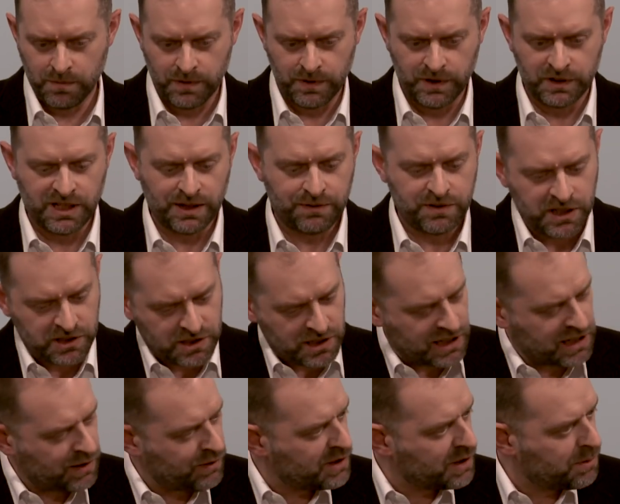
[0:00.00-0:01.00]
the definition
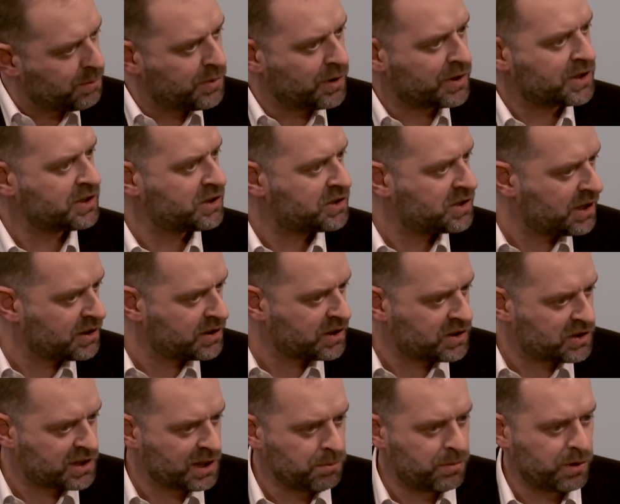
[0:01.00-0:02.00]
I give in the book is a
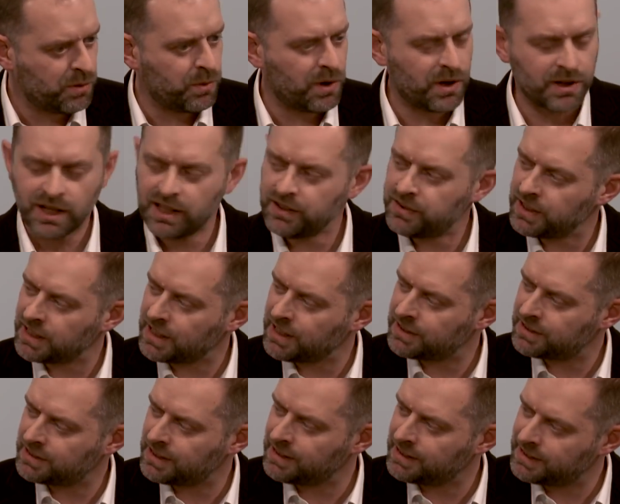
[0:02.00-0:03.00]
simple one. I think
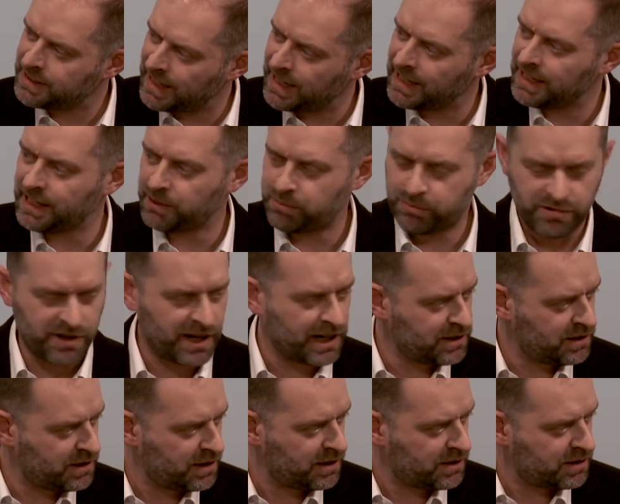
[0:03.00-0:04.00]
it's the daily
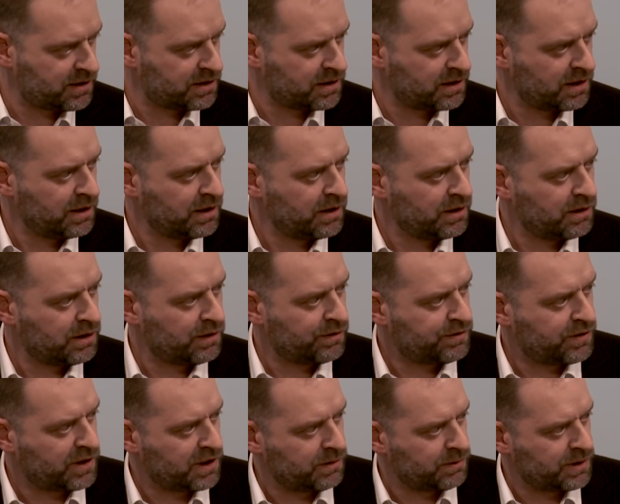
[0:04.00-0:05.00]
practice of
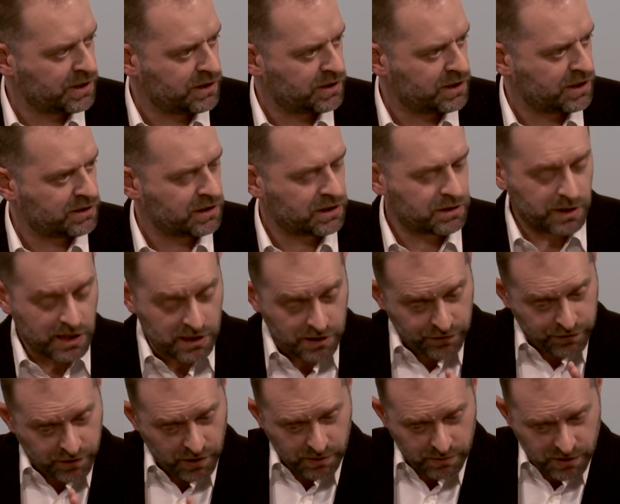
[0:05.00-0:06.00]
following Jesus. So it is
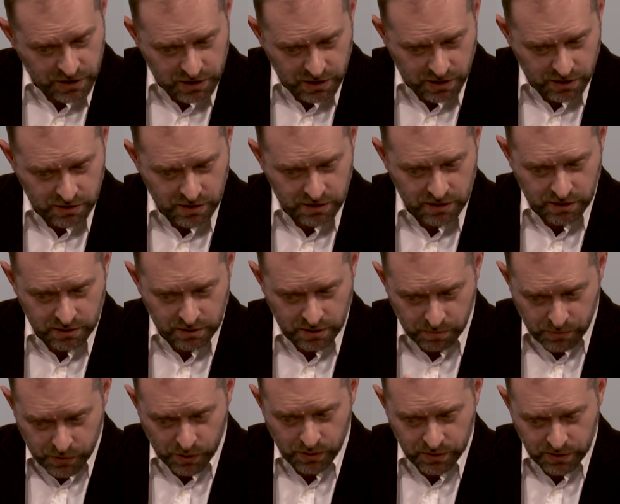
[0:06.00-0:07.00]
following Jesus, that's
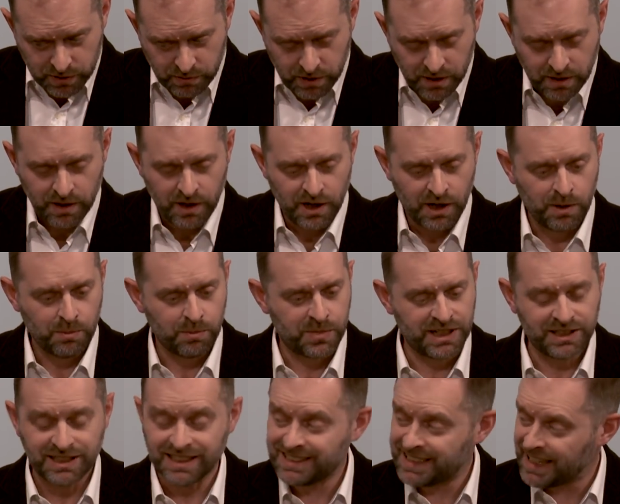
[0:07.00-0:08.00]
important to it,
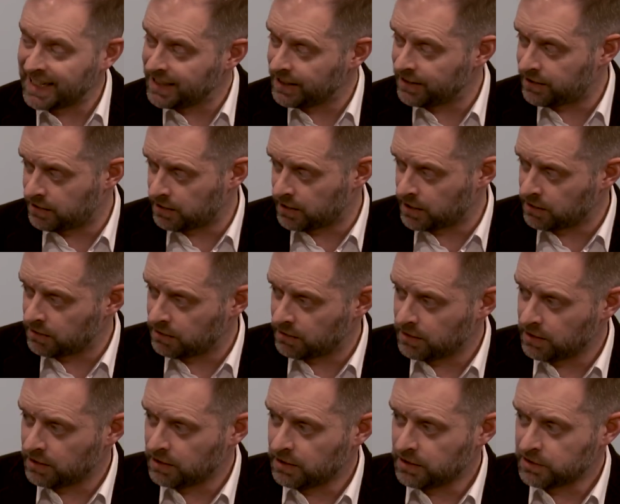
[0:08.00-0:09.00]
but it's a daily thing,
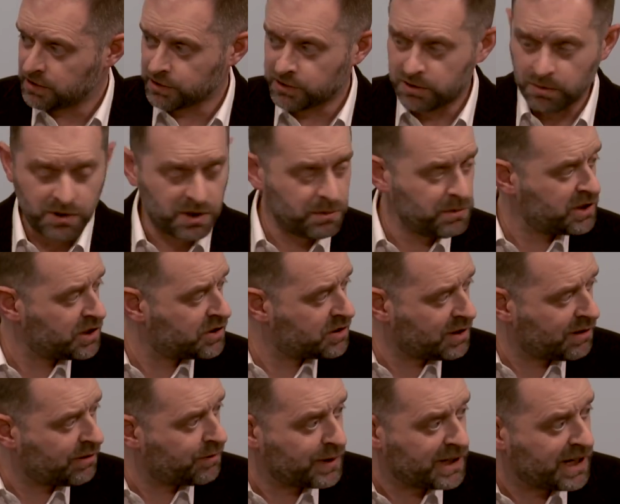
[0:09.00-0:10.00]
not something we just
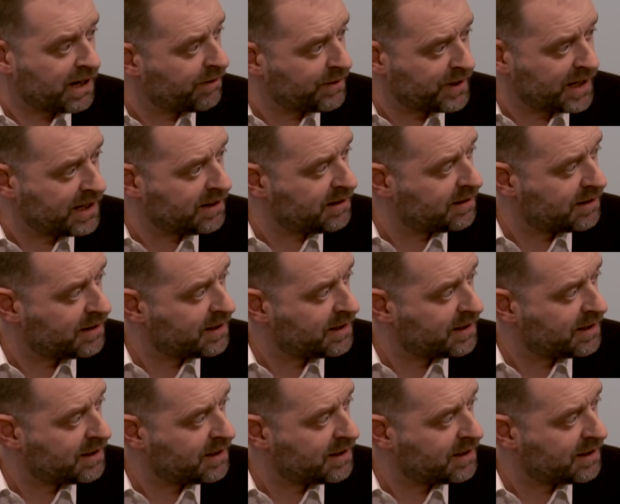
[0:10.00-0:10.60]
do every now and then.